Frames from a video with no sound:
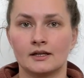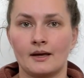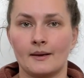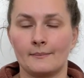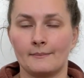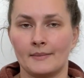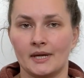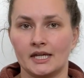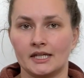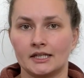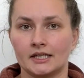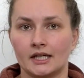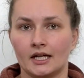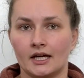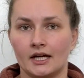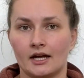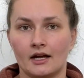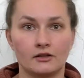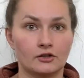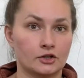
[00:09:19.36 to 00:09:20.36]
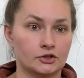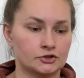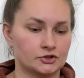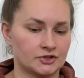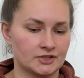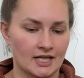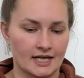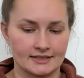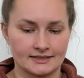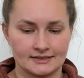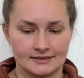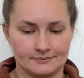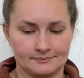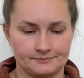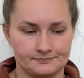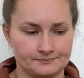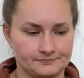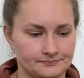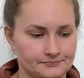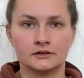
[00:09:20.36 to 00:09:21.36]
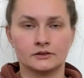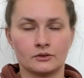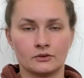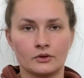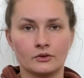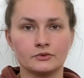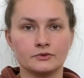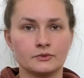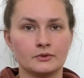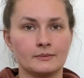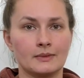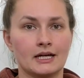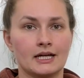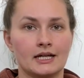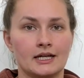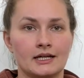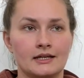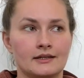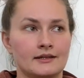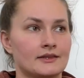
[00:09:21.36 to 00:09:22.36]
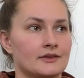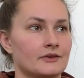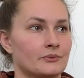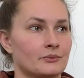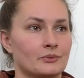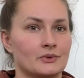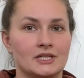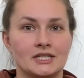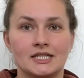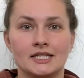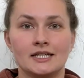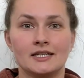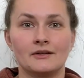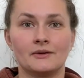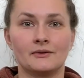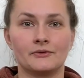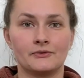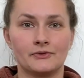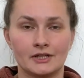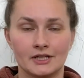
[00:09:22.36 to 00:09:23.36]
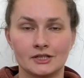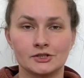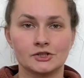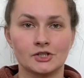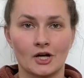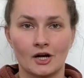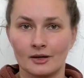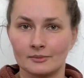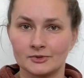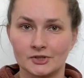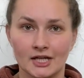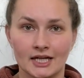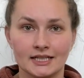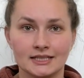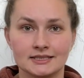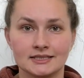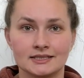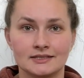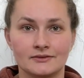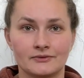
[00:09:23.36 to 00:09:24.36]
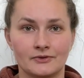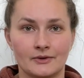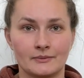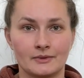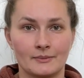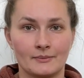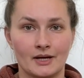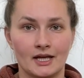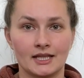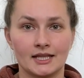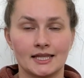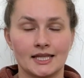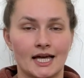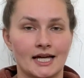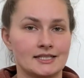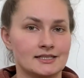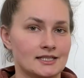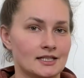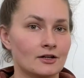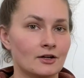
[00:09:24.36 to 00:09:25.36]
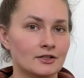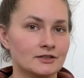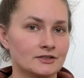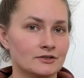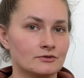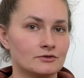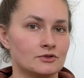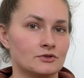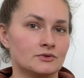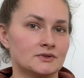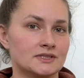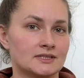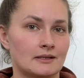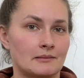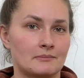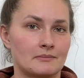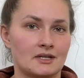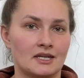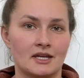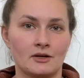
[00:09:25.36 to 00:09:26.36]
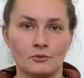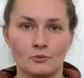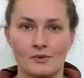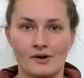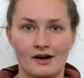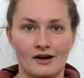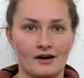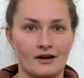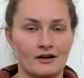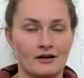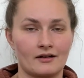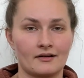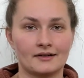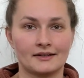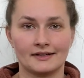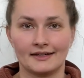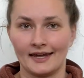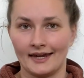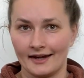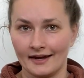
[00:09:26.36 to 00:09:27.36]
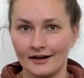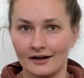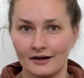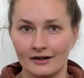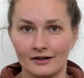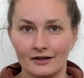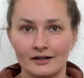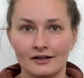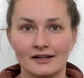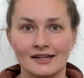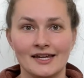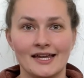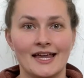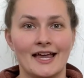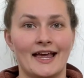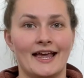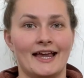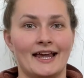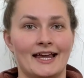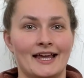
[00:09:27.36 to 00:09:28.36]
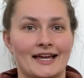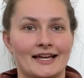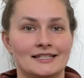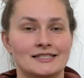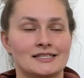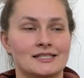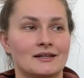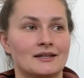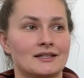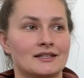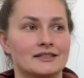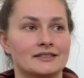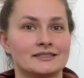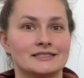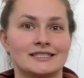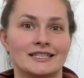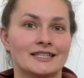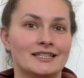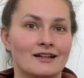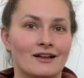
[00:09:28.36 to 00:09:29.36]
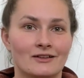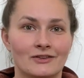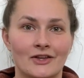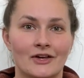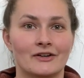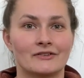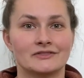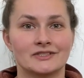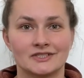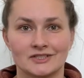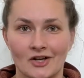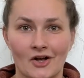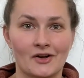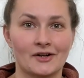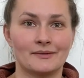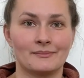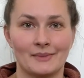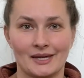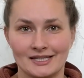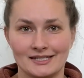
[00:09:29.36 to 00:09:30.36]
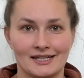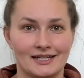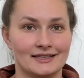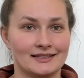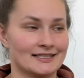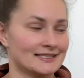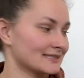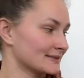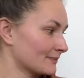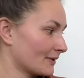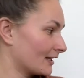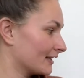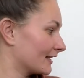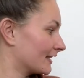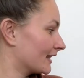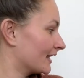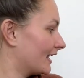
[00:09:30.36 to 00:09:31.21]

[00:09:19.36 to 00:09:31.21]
make a larger size. So those were my 3 finished objects from the month. I did also do some knitwear care and did a lot of sock mending this month.